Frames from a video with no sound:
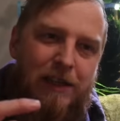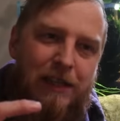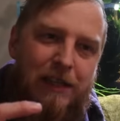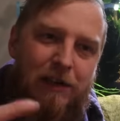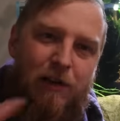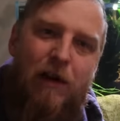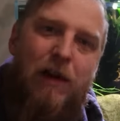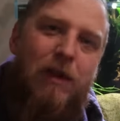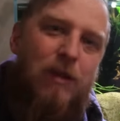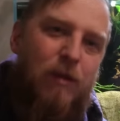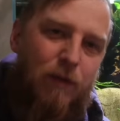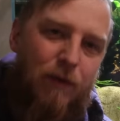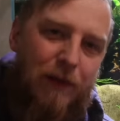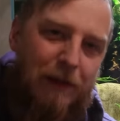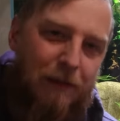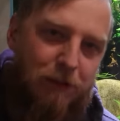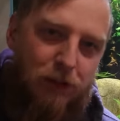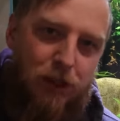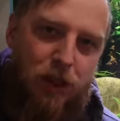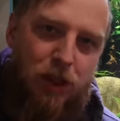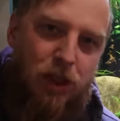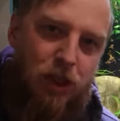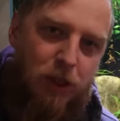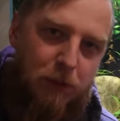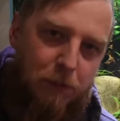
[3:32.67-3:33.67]
Now, I thought that
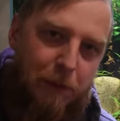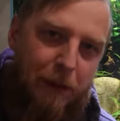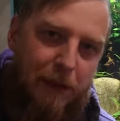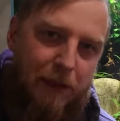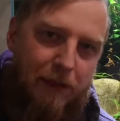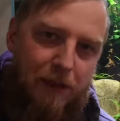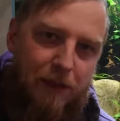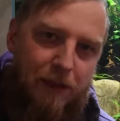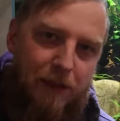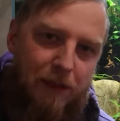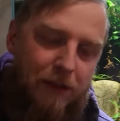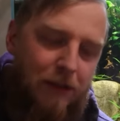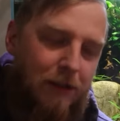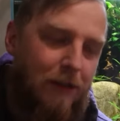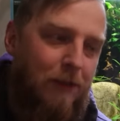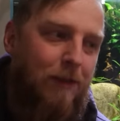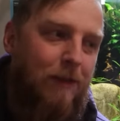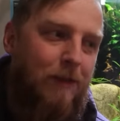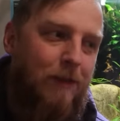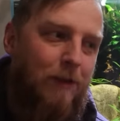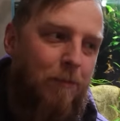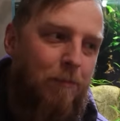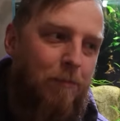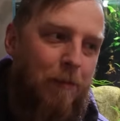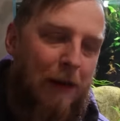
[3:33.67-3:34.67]
was stupid,
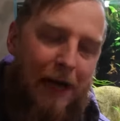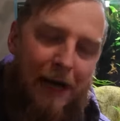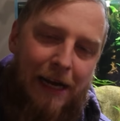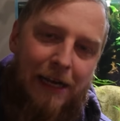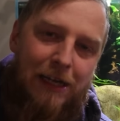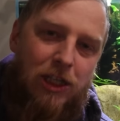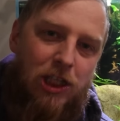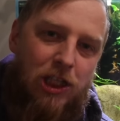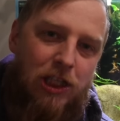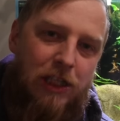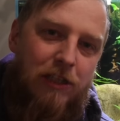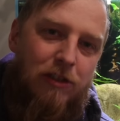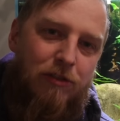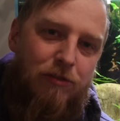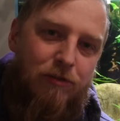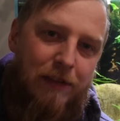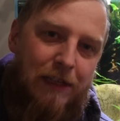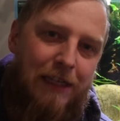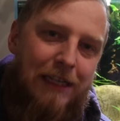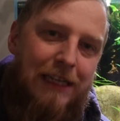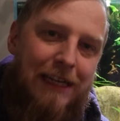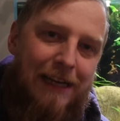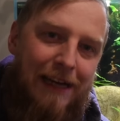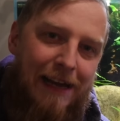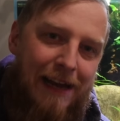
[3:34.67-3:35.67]
but actually, it's
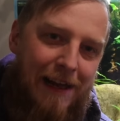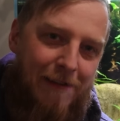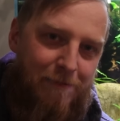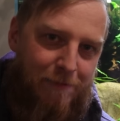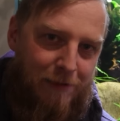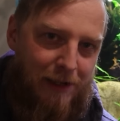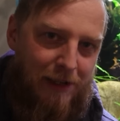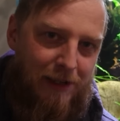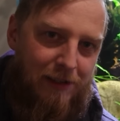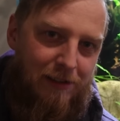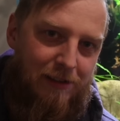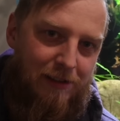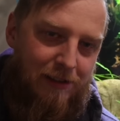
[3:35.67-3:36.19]
really clever